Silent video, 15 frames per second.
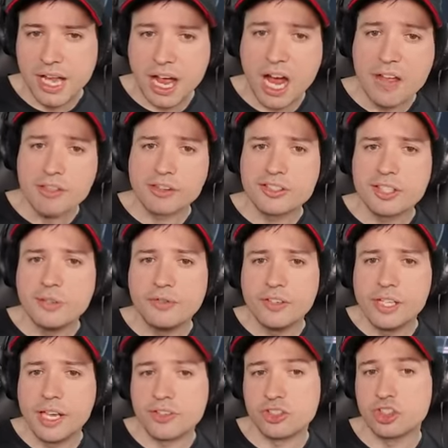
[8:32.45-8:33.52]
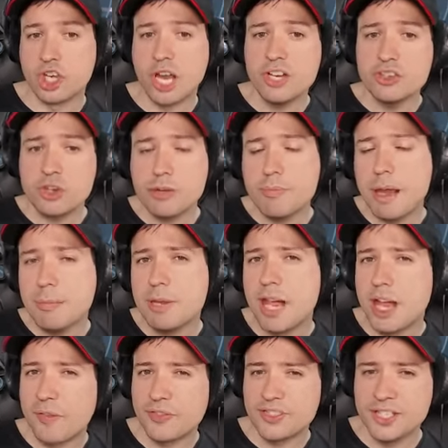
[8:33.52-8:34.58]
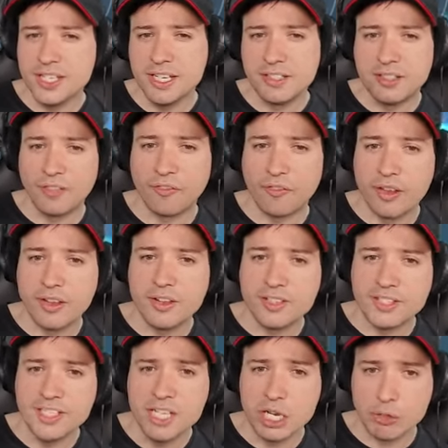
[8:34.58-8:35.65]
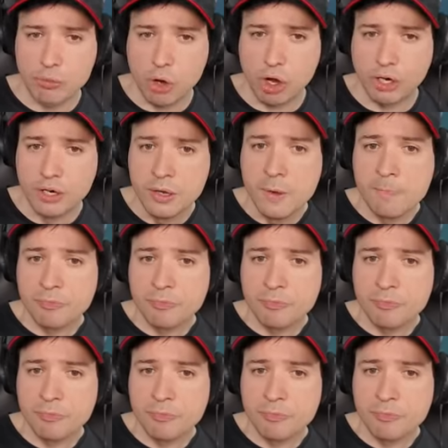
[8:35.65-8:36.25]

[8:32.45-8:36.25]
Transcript: Either something has changed, or maybe I have seen it uh, seen it wrong.